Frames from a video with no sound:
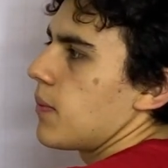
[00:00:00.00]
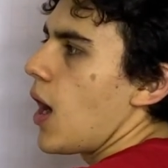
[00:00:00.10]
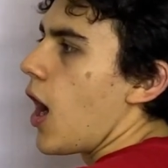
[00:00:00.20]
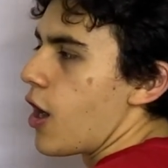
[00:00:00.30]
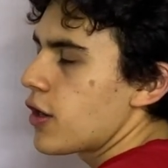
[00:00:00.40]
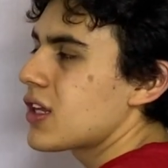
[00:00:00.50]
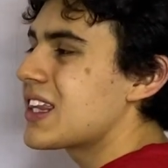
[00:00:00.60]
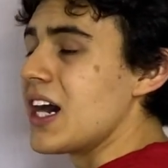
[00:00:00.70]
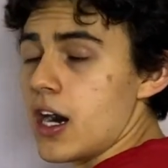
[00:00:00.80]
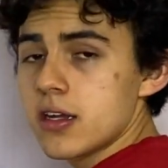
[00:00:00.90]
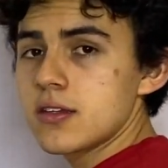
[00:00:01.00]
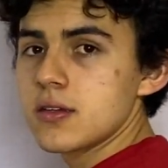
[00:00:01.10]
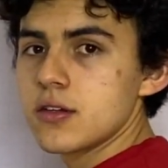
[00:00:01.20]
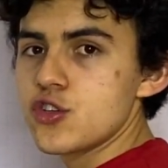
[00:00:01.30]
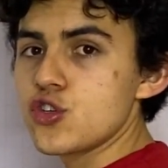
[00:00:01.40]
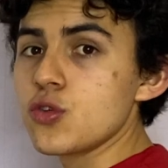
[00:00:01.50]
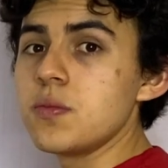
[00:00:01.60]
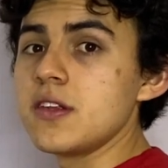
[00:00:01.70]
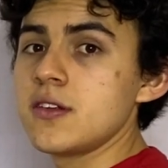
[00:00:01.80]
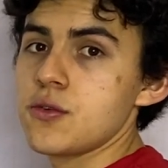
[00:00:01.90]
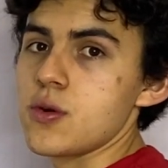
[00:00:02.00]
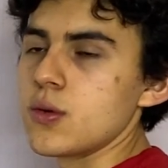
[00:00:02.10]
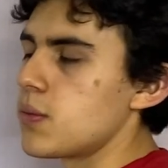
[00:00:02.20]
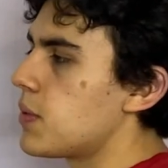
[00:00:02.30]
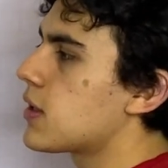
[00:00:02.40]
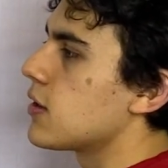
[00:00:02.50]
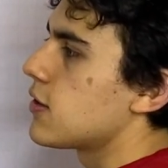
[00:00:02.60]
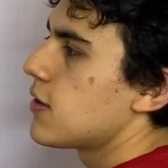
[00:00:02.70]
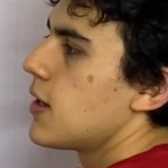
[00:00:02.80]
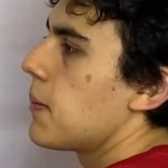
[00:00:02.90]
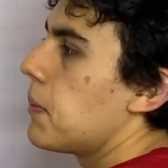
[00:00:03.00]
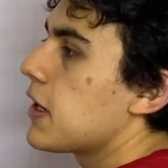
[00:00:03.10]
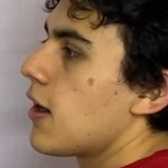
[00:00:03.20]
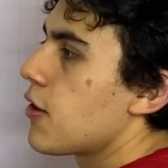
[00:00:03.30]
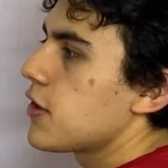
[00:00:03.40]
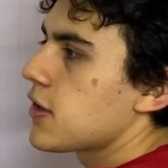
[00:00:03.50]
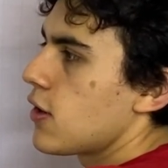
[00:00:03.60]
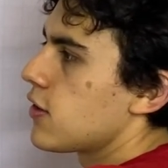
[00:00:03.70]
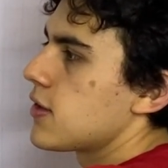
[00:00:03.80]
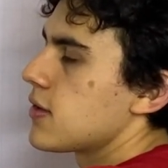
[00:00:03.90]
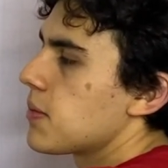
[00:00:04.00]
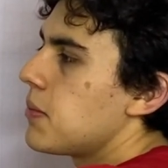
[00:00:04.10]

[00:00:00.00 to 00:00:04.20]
r dot should be 0 because big R is constant,